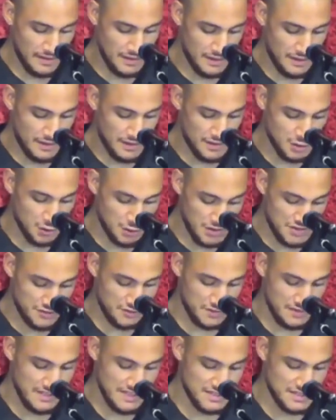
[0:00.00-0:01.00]
to its
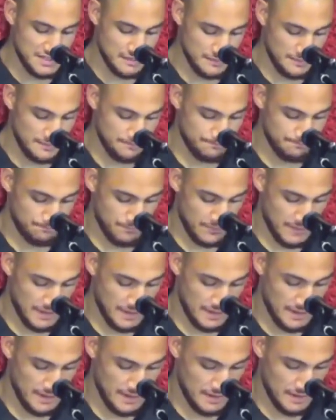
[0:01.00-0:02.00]
religion,
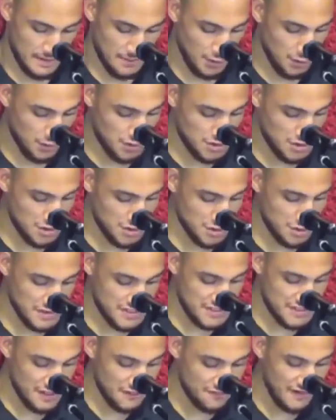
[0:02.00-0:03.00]
but also to its
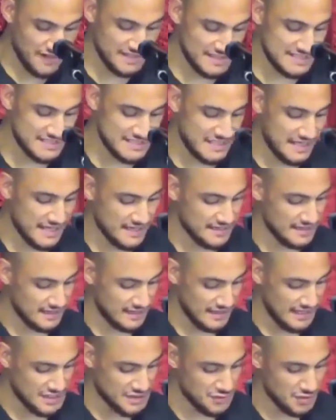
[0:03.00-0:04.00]
self-understanding.
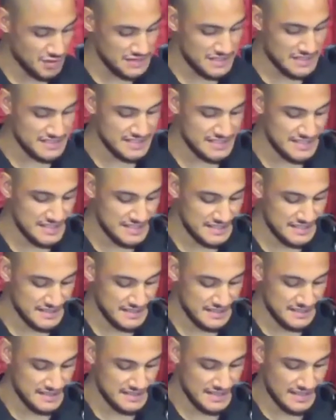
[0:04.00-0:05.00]
Israel's
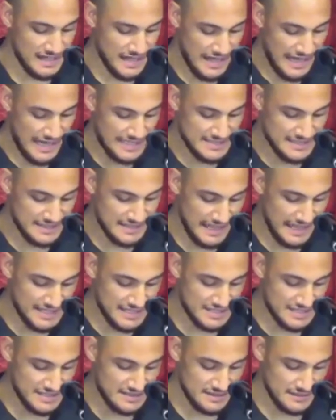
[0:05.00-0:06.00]
existence as a
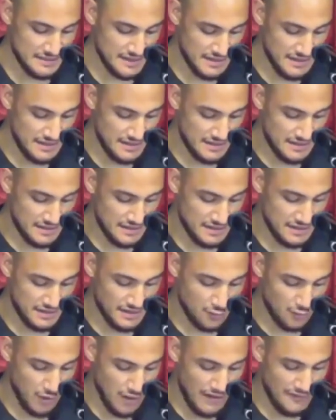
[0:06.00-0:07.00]
nation
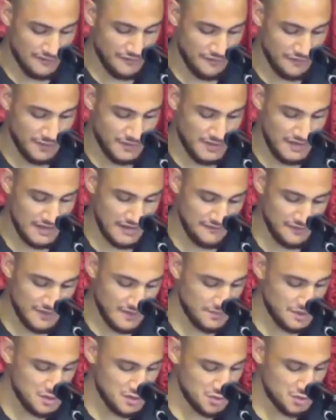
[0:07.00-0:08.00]
derived from the covenant
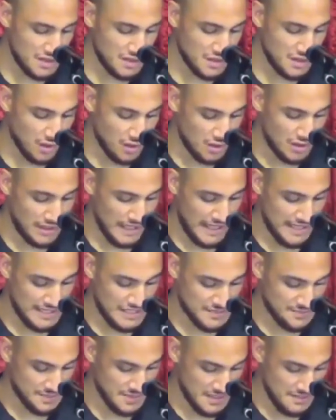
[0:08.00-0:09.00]
between God and his
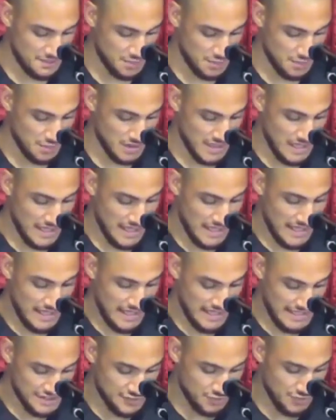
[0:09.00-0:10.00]
people.
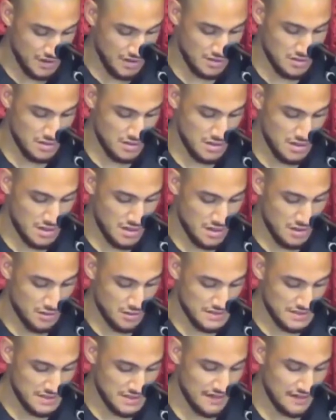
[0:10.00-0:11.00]
Israel was
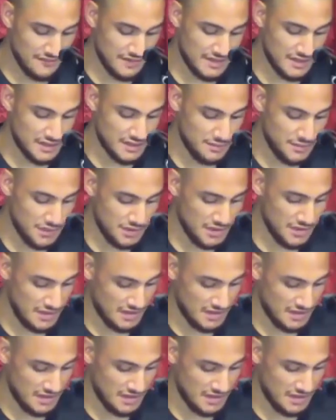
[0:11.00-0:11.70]
a covenant community.